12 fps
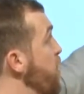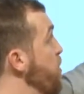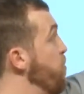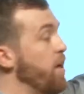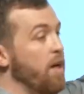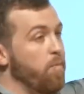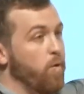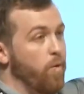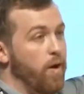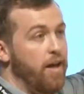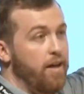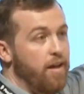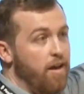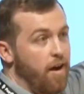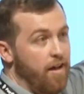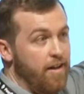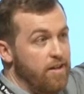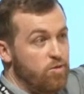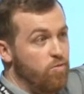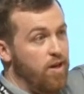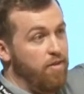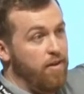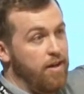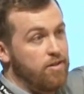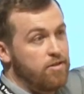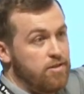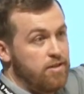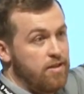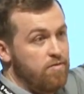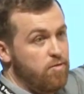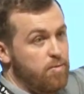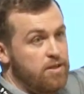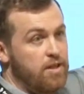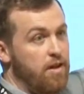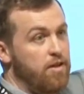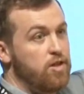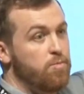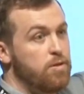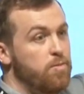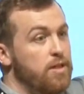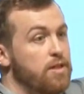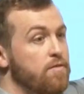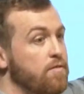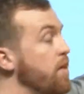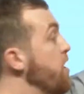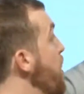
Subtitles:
a look at PWA, I think it's really, really interesting from a technology perspective.